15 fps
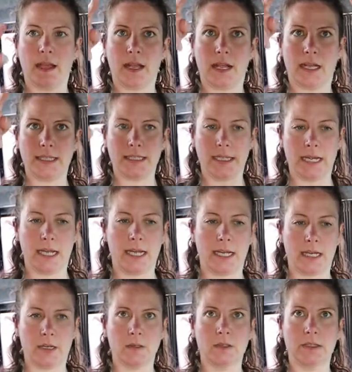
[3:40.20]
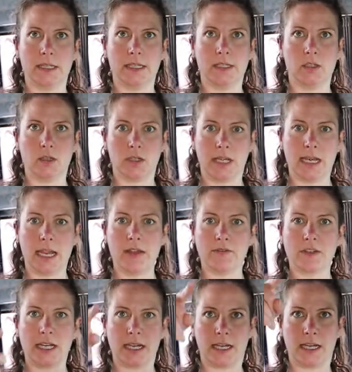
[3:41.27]
Okay, so now it's your
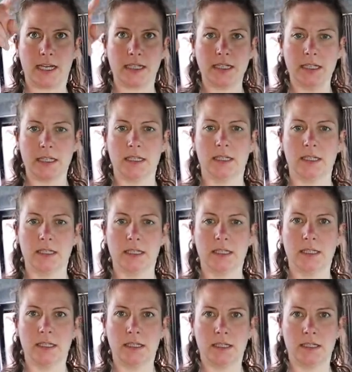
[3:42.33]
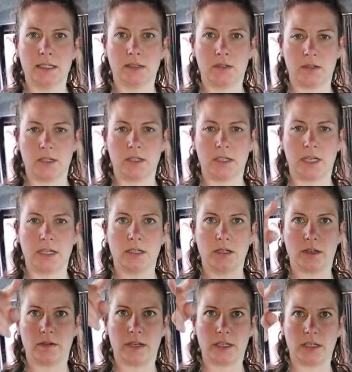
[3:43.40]
left hand has got to change
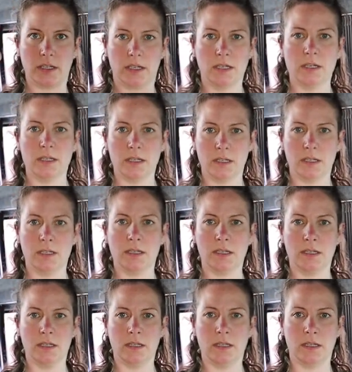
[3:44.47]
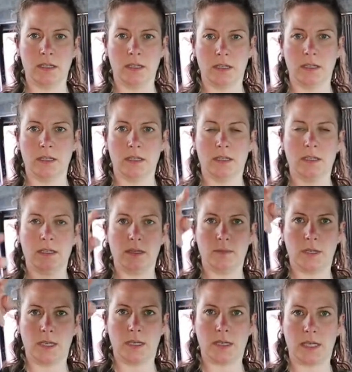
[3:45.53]
direction to
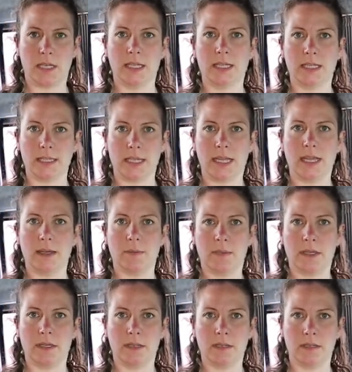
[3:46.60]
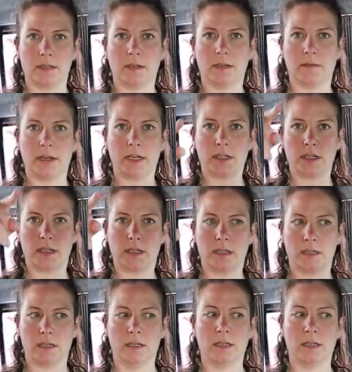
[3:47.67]
be going in the same direction